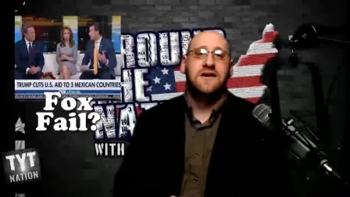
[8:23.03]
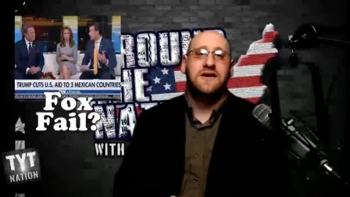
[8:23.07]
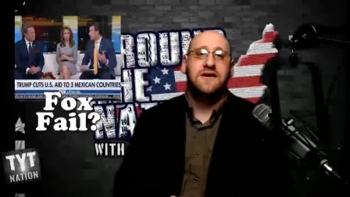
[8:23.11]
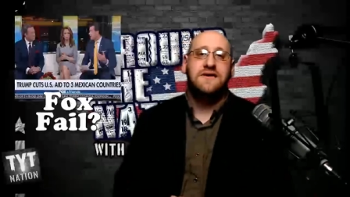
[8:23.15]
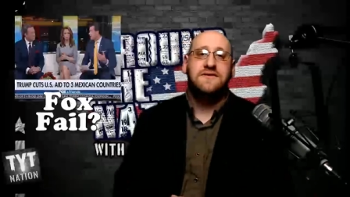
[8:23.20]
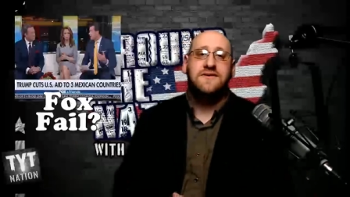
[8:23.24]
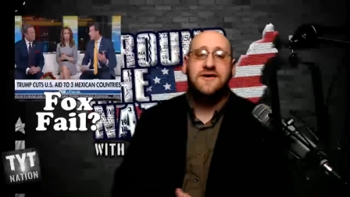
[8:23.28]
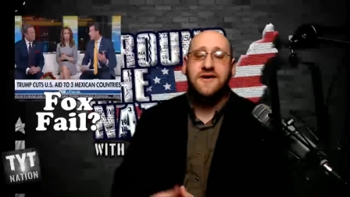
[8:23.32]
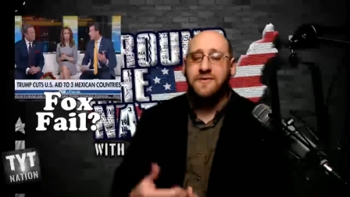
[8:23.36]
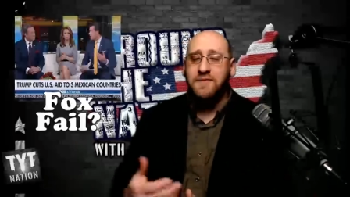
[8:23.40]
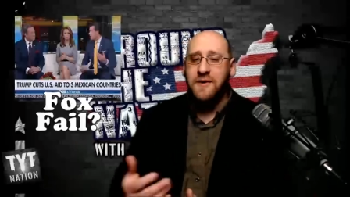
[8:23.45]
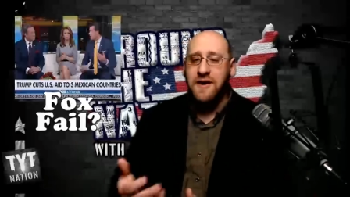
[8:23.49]

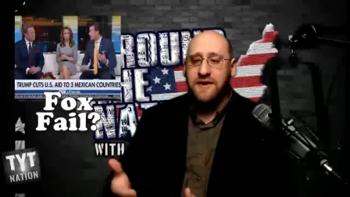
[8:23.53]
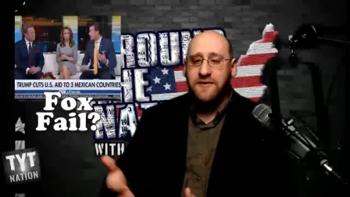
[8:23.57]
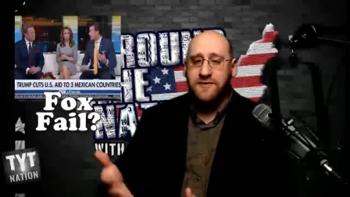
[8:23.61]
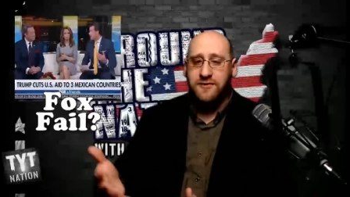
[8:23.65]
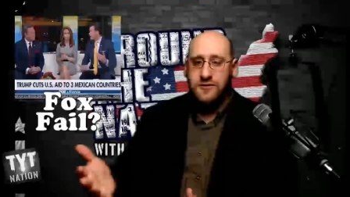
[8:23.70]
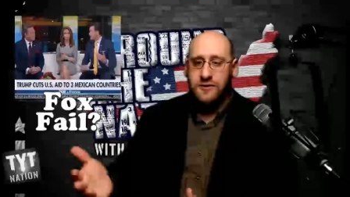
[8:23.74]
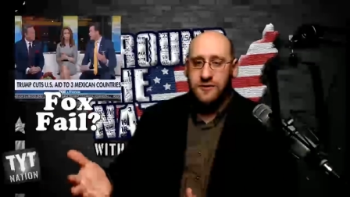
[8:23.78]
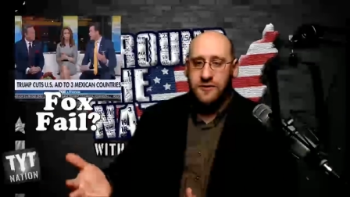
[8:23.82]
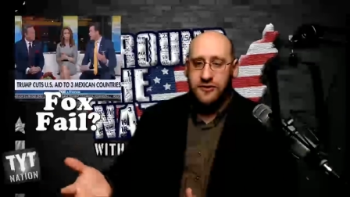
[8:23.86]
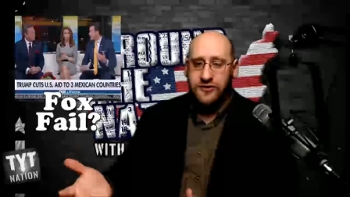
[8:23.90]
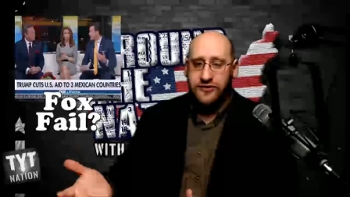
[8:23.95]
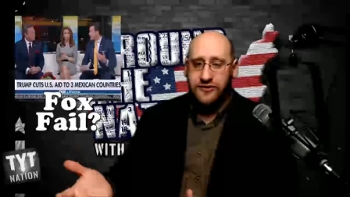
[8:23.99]
despite, of
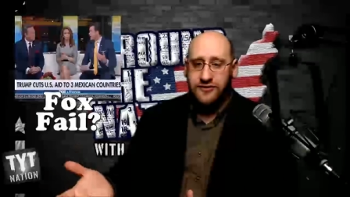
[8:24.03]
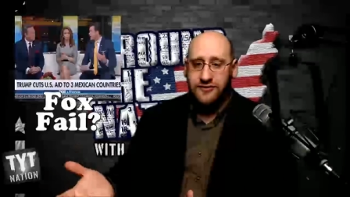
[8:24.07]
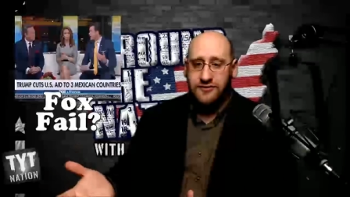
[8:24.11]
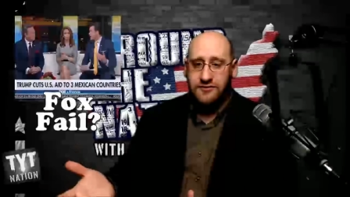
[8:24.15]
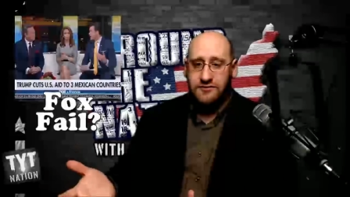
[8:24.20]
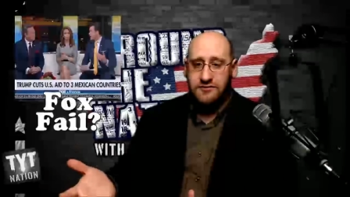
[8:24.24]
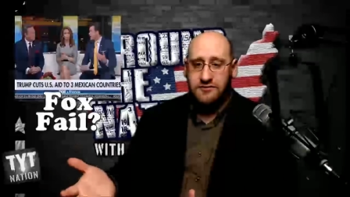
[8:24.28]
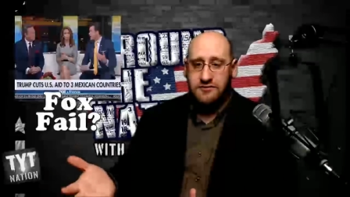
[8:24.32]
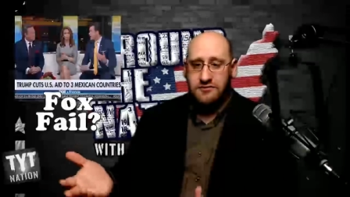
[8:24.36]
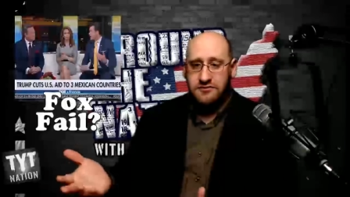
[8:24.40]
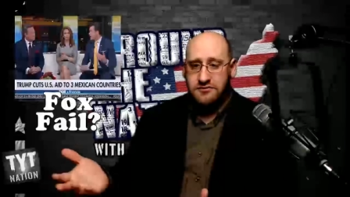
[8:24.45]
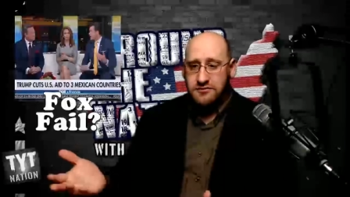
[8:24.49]
course,
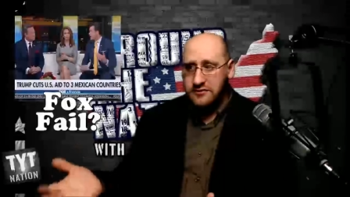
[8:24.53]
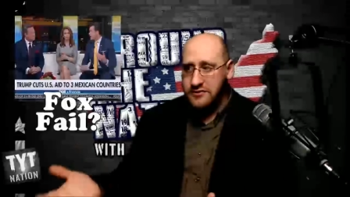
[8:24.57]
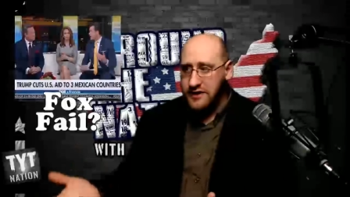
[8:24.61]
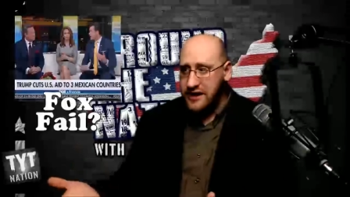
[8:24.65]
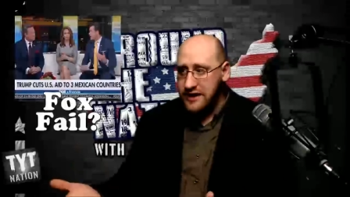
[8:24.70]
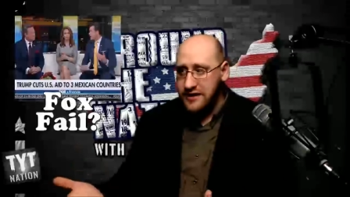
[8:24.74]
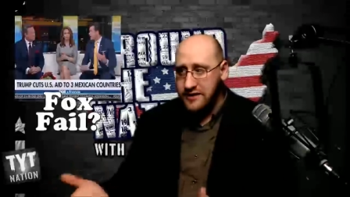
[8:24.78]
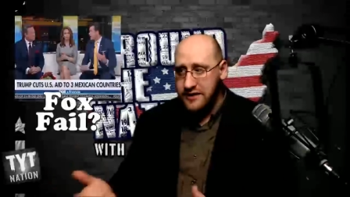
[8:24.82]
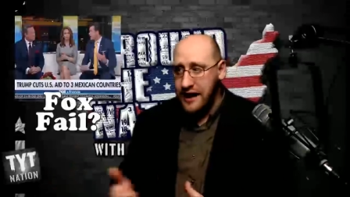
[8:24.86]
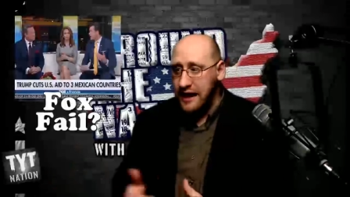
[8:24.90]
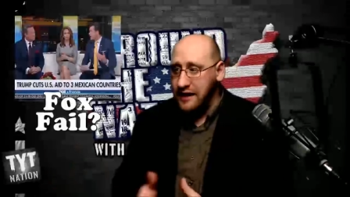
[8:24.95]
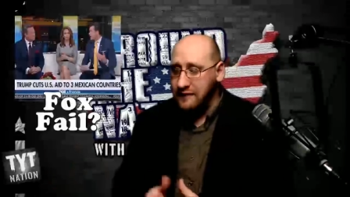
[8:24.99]

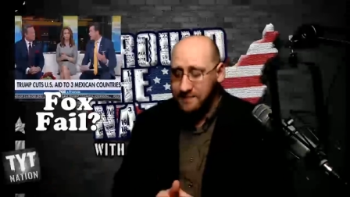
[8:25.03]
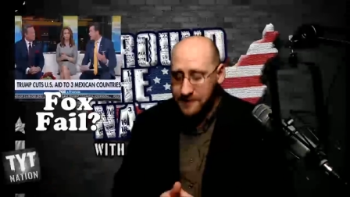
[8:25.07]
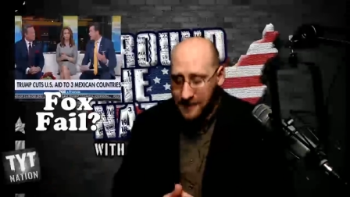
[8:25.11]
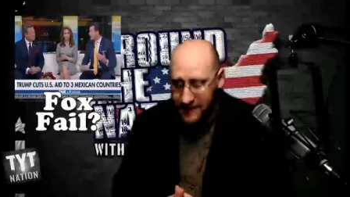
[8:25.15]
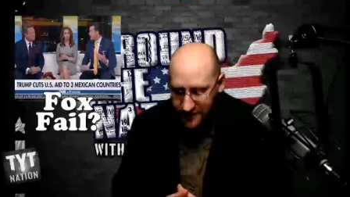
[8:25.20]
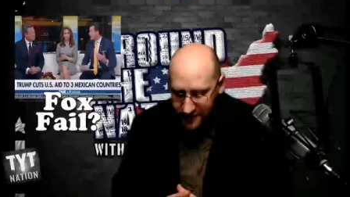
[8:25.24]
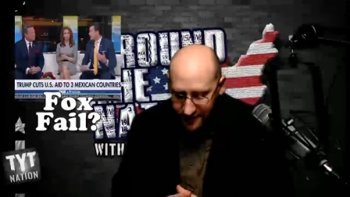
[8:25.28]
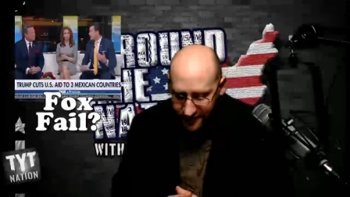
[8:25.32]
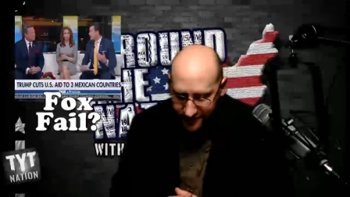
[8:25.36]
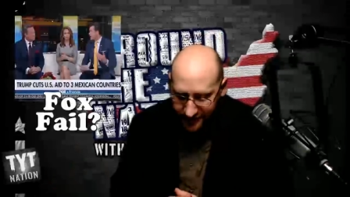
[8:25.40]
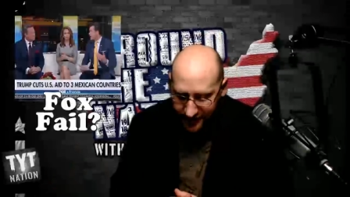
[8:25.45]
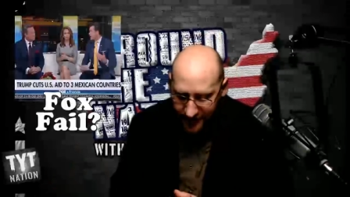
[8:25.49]
it not being
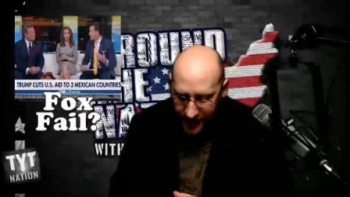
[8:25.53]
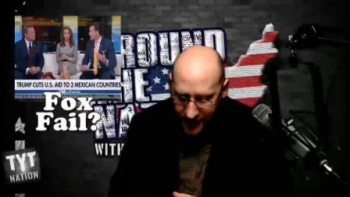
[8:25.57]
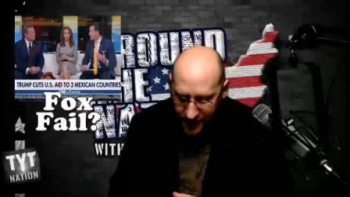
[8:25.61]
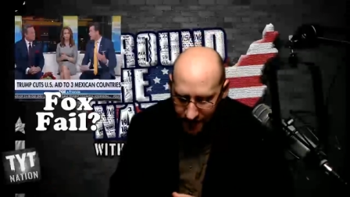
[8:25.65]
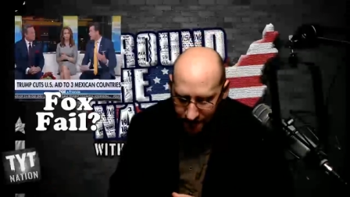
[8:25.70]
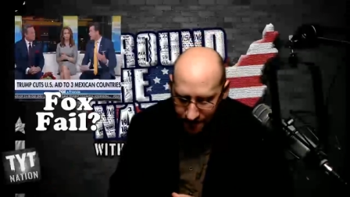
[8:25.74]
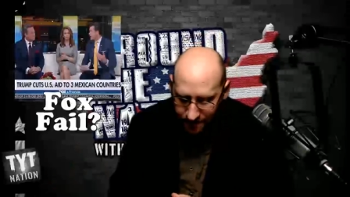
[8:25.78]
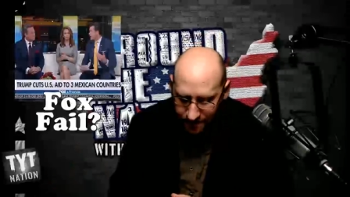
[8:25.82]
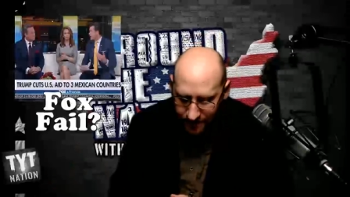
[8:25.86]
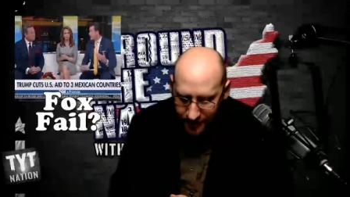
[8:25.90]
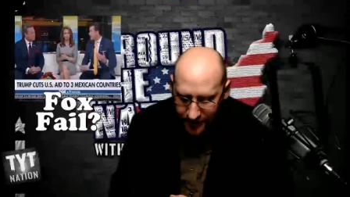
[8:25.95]
the same,